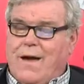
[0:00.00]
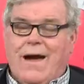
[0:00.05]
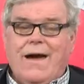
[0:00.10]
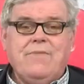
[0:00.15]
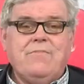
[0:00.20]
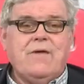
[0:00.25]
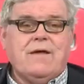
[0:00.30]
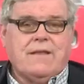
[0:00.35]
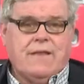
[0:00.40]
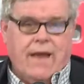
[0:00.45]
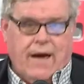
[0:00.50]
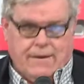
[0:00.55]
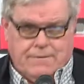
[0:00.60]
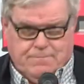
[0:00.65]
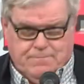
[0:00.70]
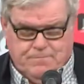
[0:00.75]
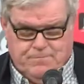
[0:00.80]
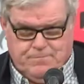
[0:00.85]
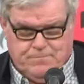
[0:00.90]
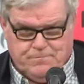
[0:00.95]
I think not.
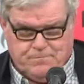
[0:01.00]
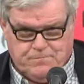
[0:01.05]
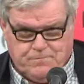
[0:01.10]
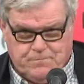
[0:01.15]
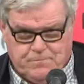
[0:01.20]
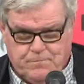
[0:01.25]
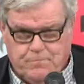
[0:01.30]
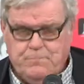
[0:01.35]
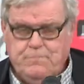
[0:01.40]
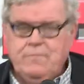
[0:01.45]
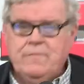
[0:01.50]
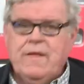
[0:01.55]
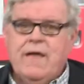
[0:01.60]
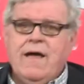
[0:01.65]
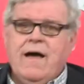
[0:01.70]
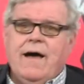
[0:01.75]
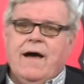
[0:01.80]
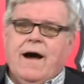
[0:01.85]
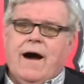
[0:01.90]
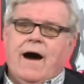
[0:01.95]

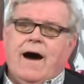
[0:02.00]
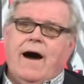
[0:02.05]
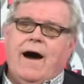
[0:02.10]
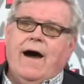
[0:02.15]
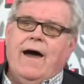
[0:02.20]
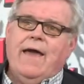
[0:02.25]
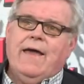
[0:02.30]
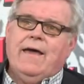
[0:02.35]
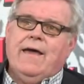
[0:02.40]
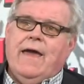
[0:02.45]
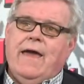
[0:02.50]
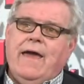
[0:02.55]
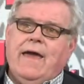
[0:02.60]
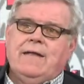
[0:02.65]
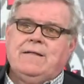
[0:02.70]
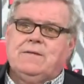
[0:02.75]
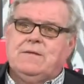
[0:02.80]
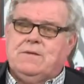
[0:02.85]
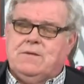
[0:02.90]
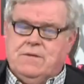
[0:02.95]
I
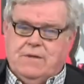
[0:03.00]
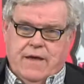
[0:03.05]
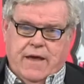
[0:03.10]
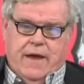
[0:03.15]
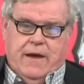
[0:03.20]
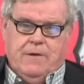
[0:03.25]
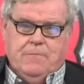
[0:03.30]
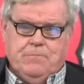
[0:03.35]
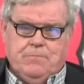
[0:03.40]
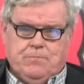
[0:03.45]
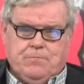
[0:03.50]
can't see